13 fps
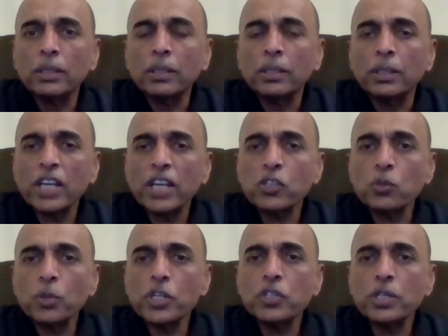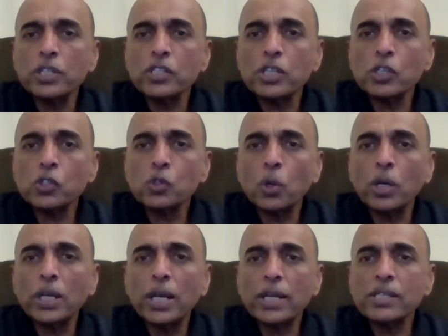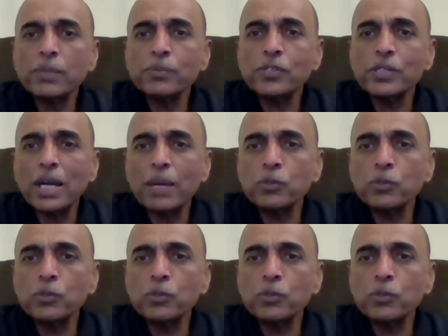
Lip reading: Next question is, does SOIL accept SNAP